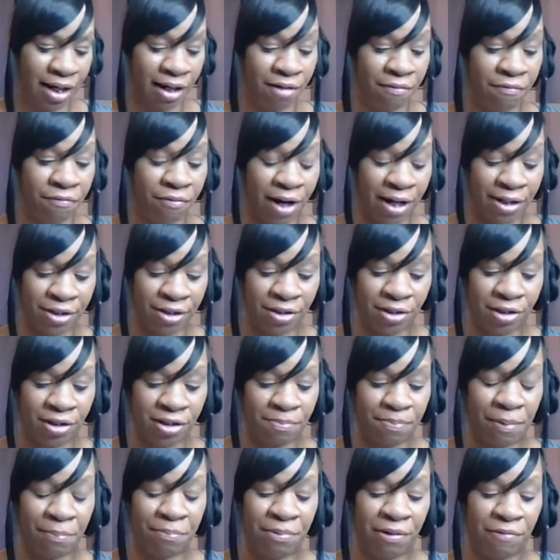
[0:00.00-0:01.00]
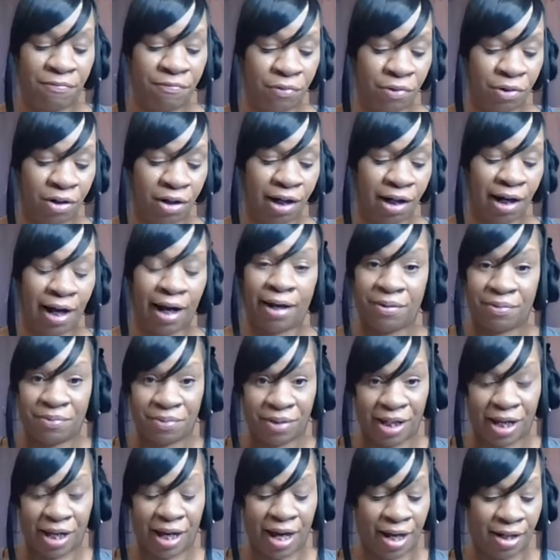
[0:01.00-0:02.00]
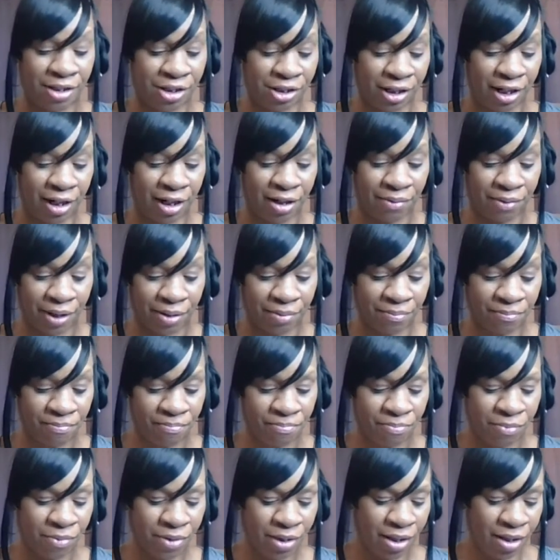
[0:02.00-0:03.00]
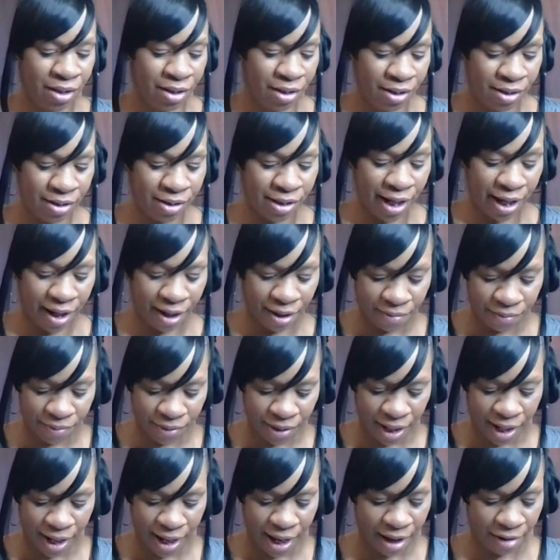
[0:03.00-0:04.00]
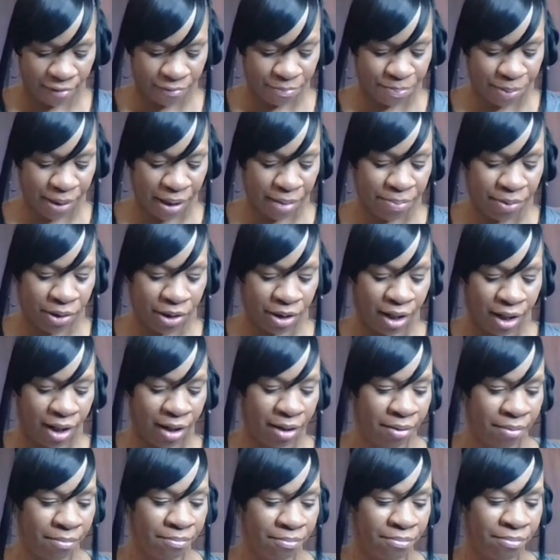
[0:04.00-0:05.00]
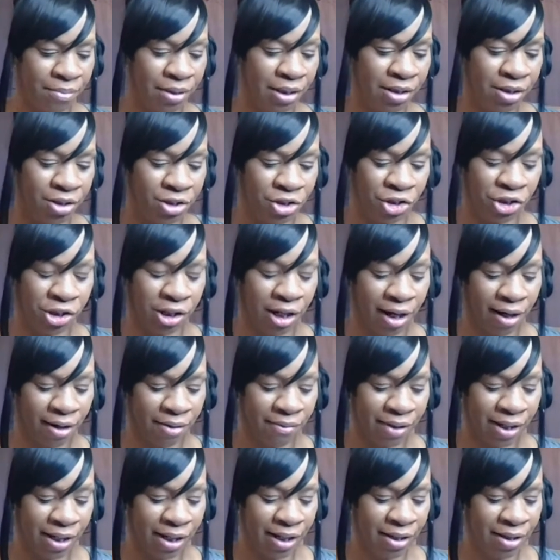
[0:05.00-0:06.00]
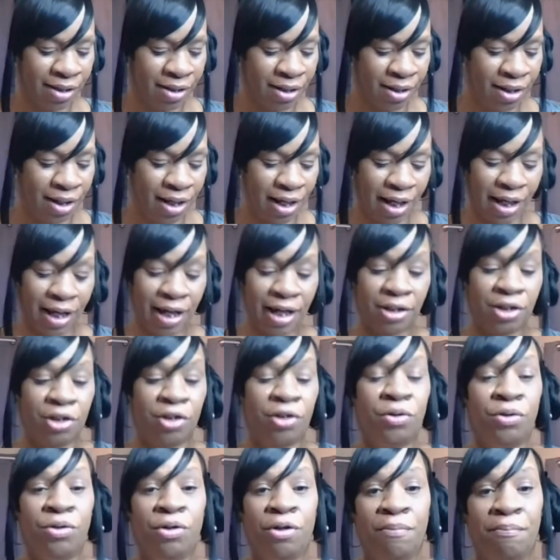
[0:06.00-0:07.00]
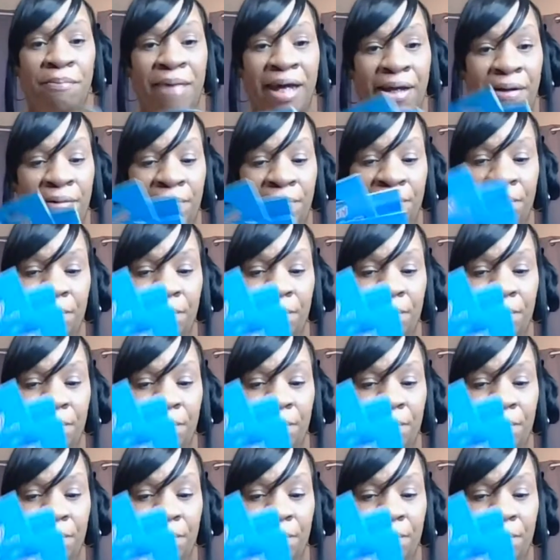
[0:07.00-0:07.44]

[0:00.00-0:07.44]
air fresheners, but before I only had cherry. Now they have bubblegum, cherry, and cool mint.